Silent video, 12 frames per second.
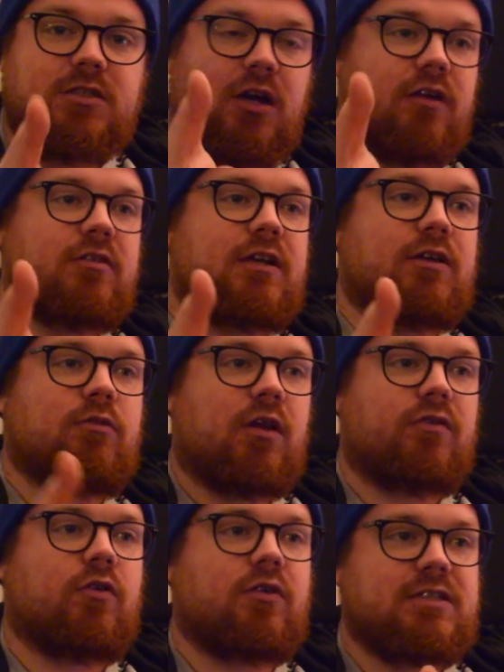currently all
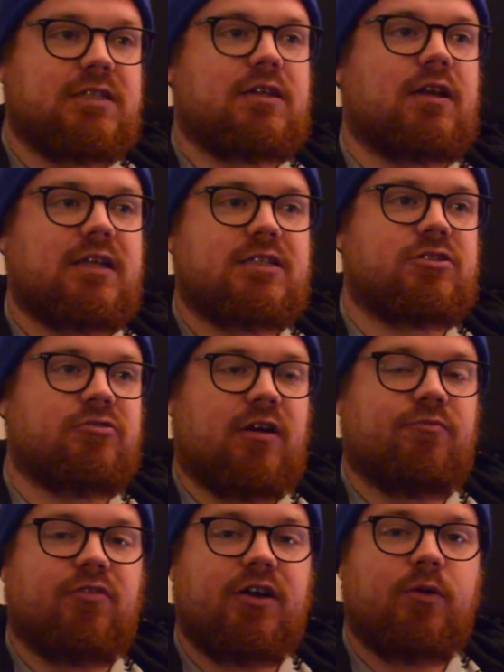I've got is an
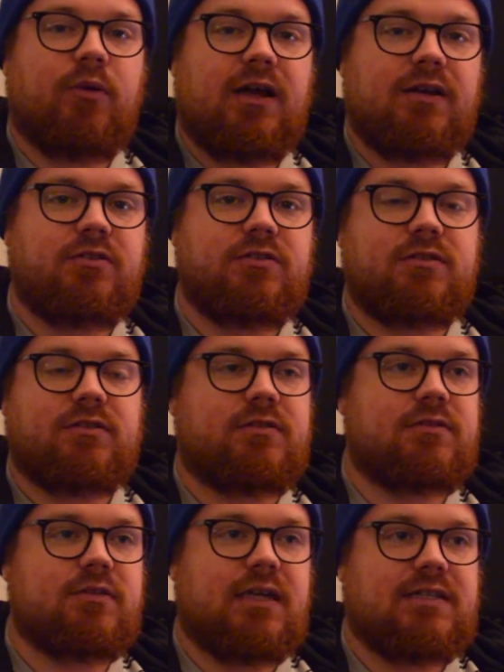Instagram reel, and
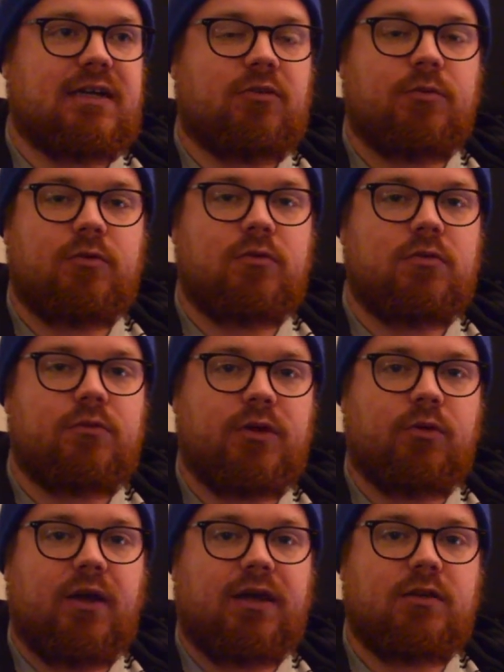they're terrible.
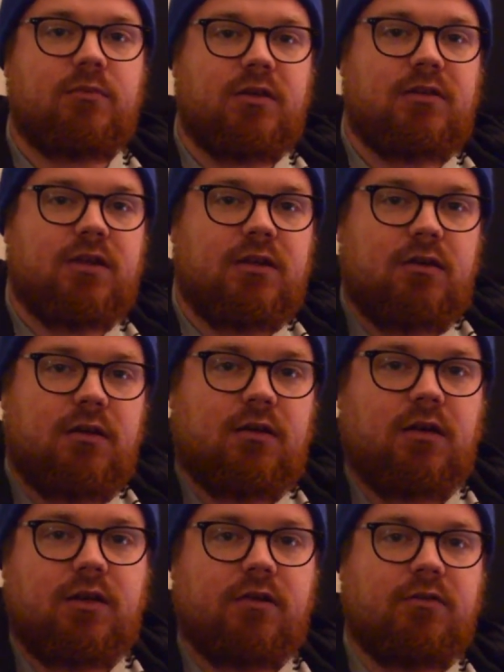We all hate them, I think.
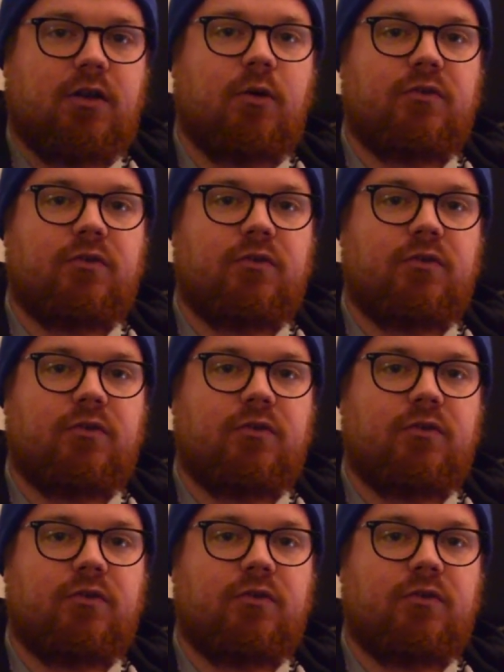I don't know a